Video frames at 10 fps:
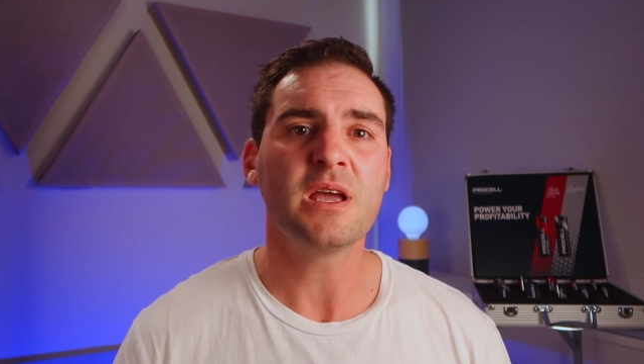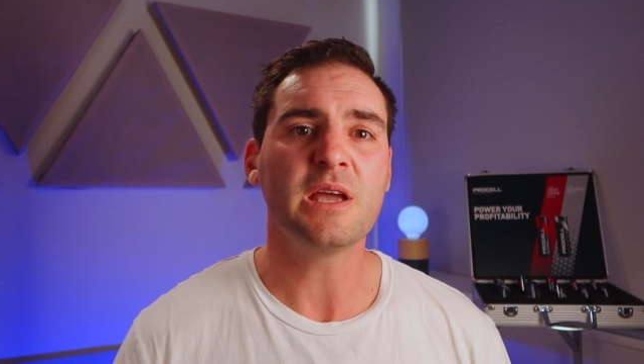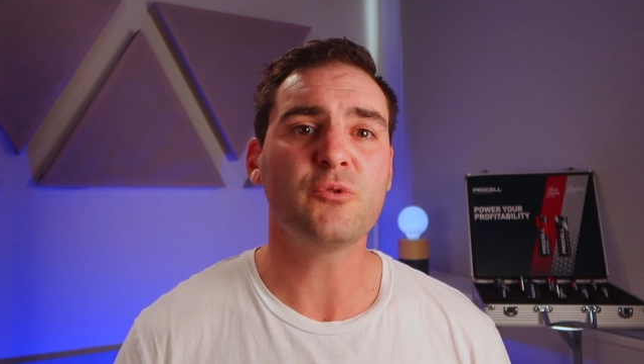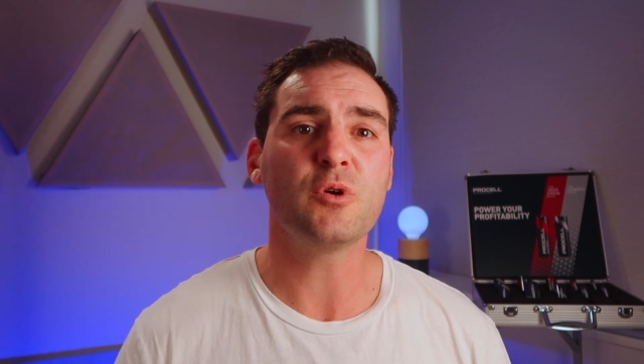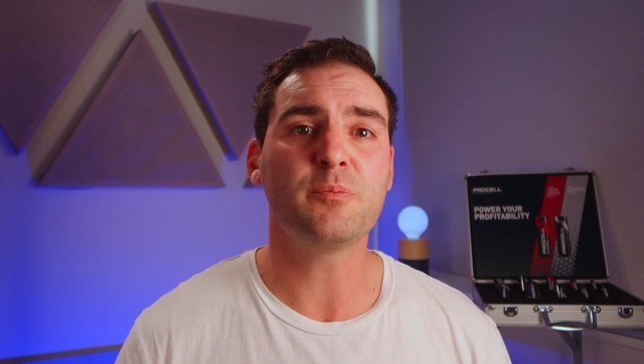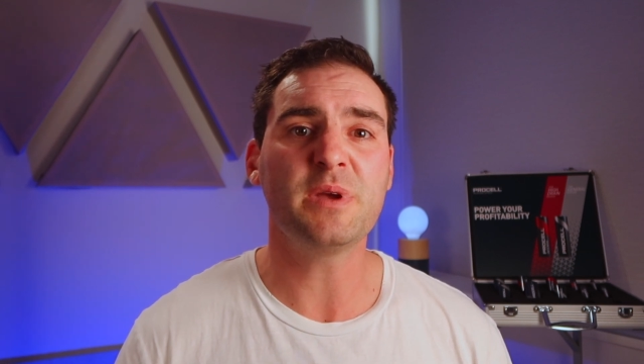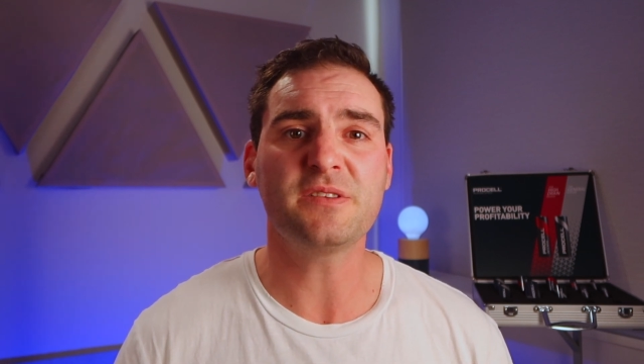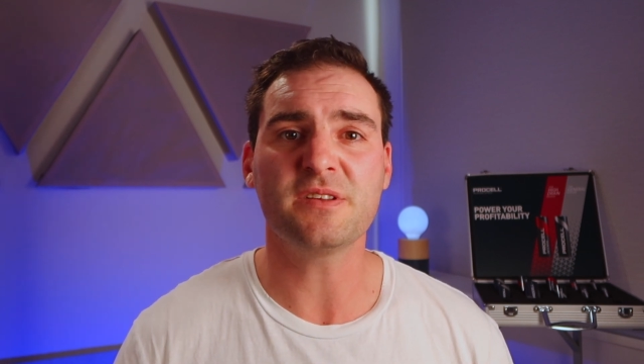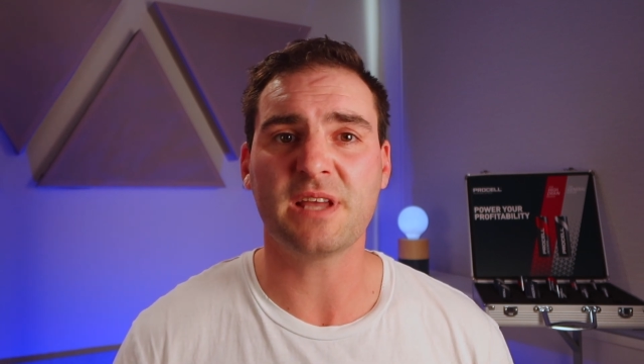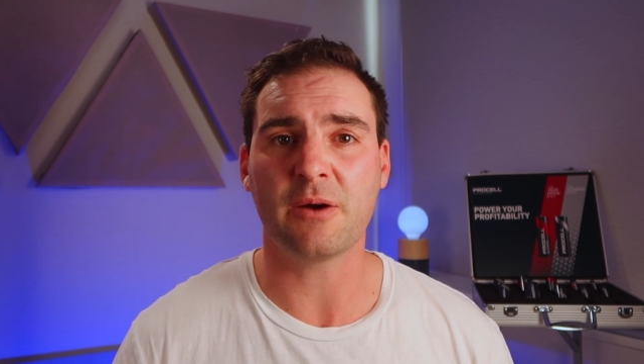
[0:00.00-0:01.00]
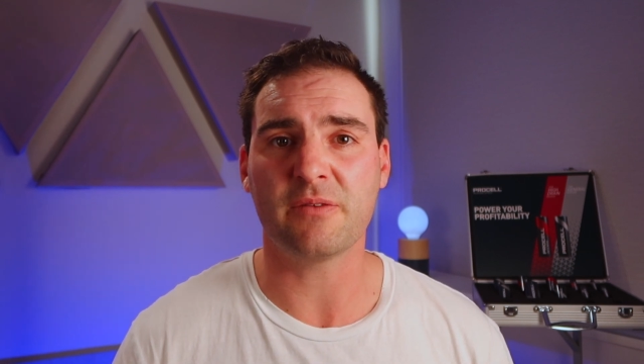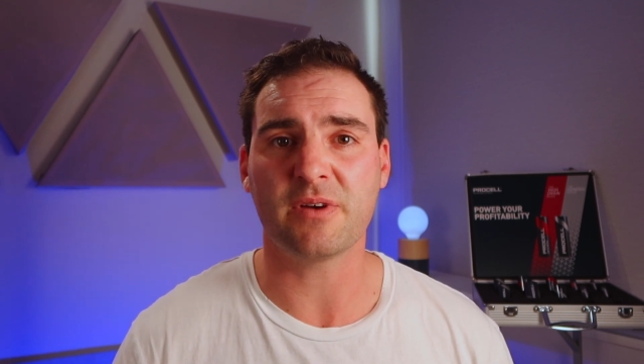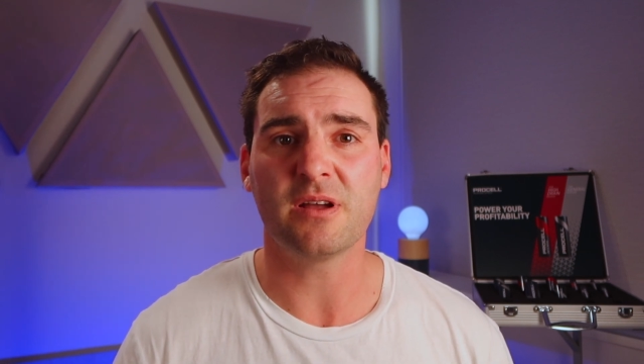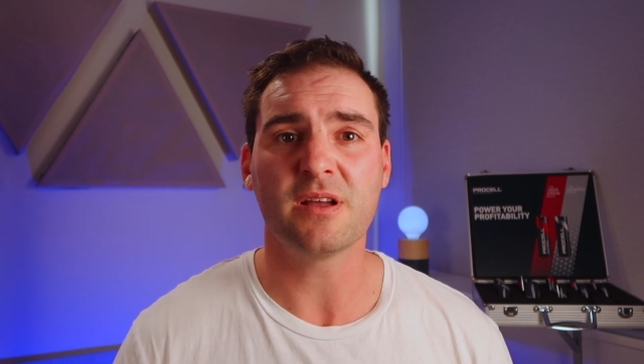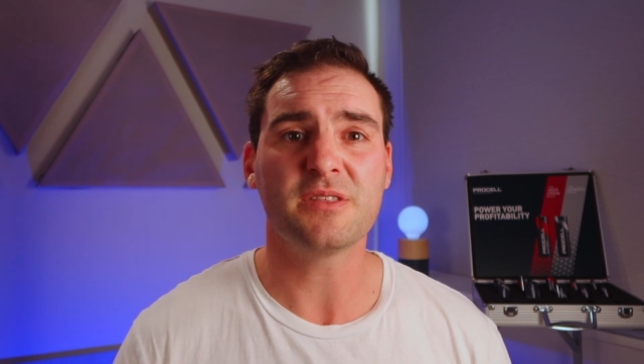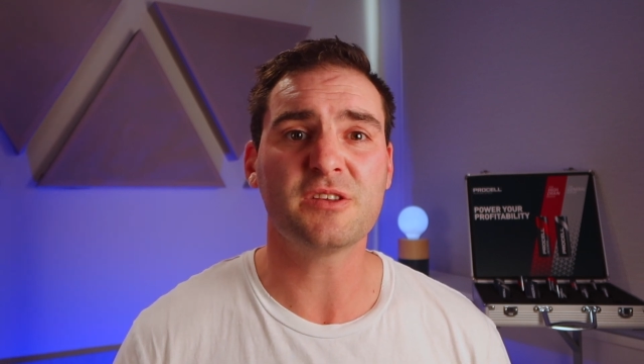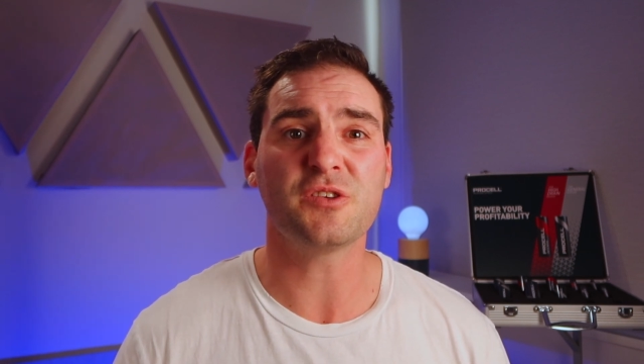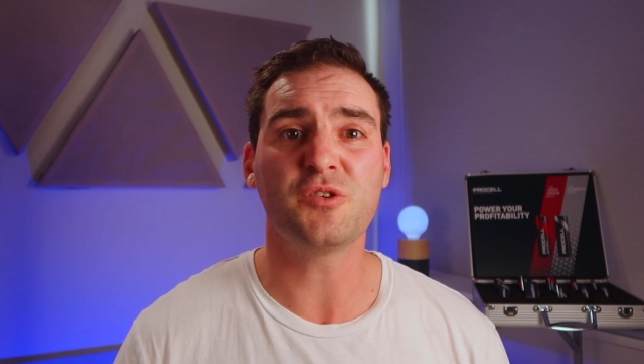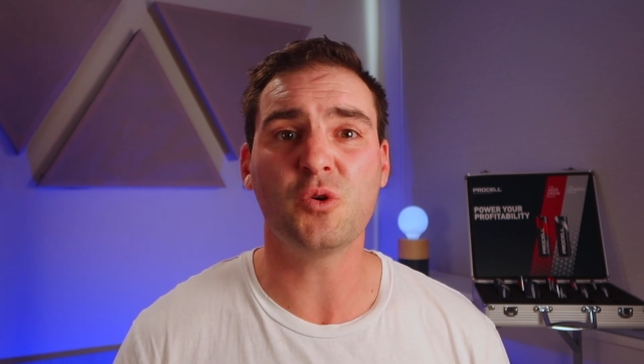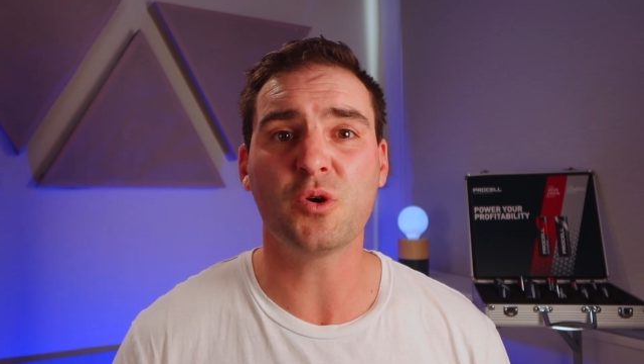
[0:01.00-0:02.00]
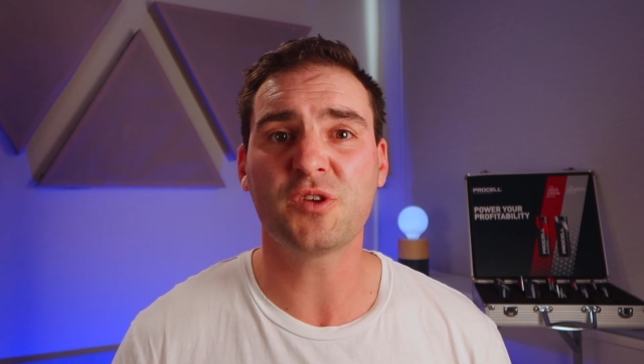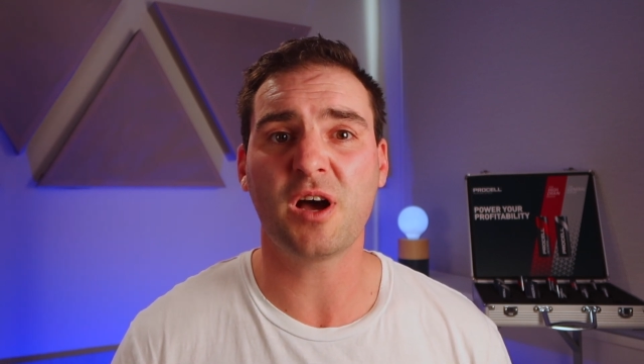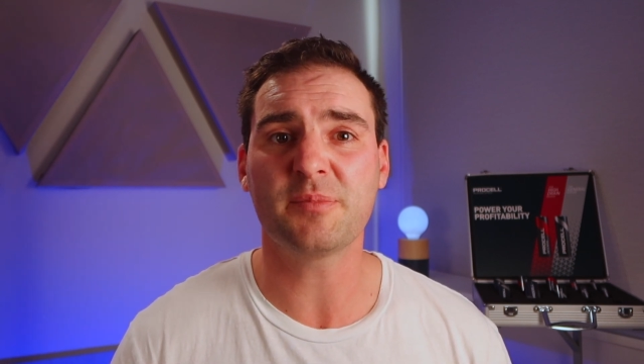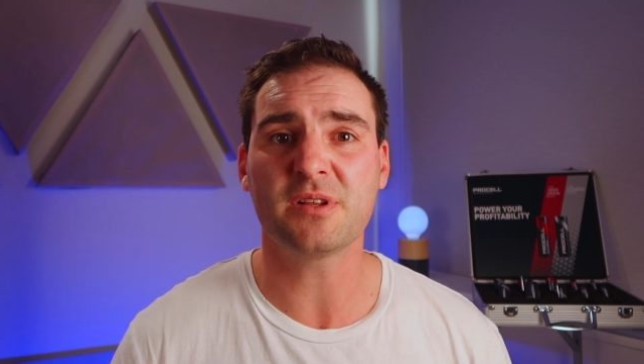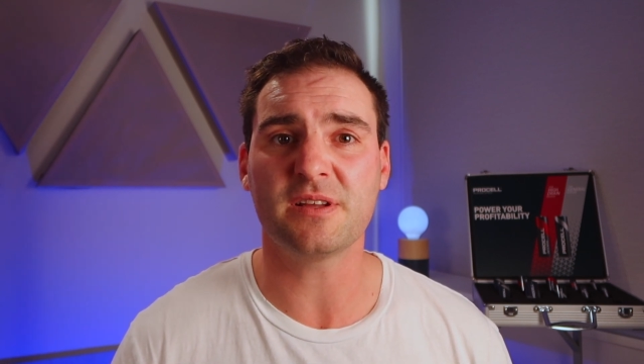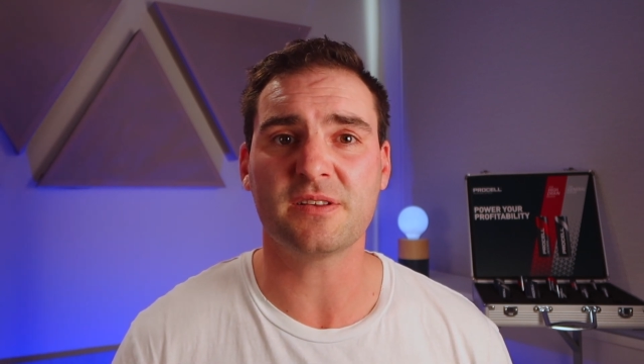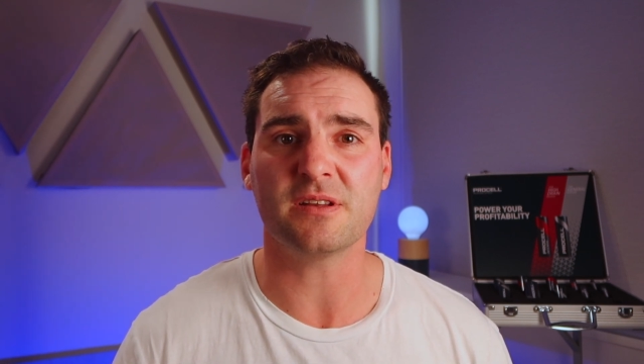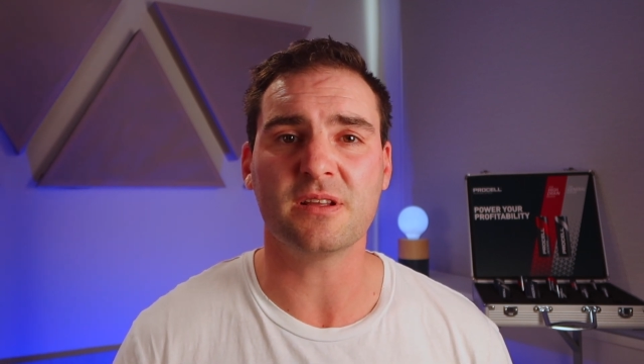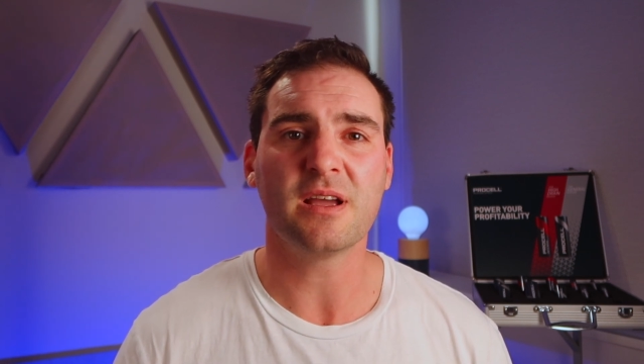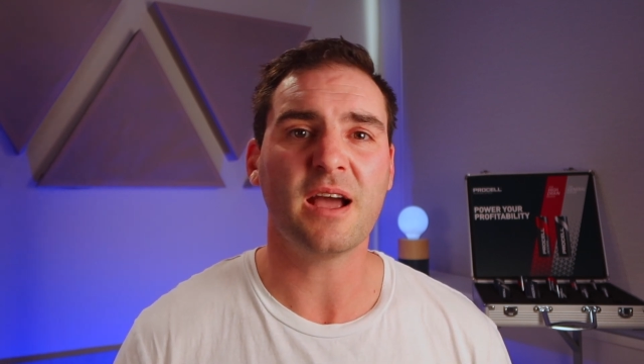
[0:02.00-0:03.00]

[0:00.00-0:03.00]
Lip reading: If you're a business, however, this is your time to listen,